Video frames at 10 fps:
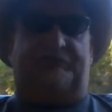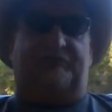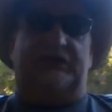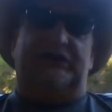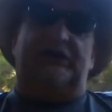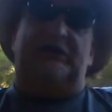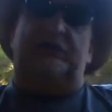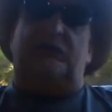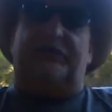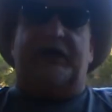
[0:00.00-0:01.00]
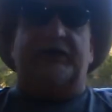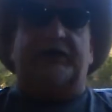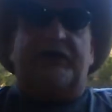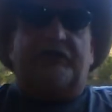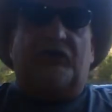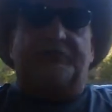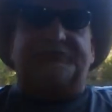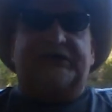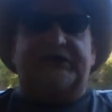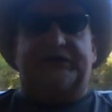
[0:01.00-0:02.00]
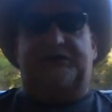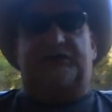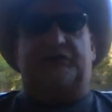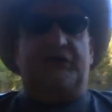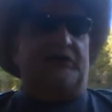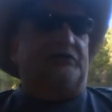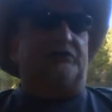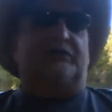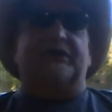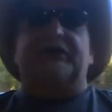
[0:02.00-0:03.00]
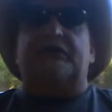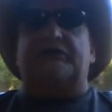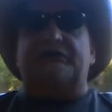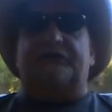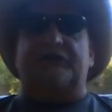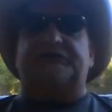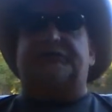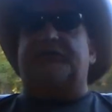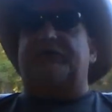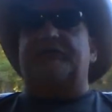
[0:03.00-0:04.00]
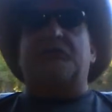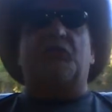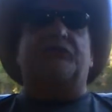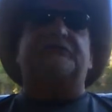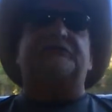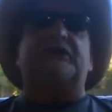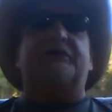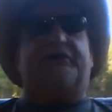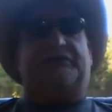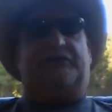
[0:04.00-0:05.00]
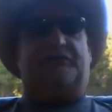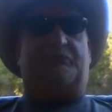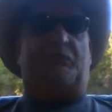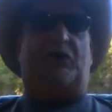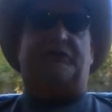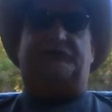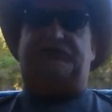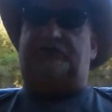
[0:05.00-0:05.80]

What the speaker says: feed without it ever upsetting you. You can get on your Facebook every morning, there's nothing there that bothers you.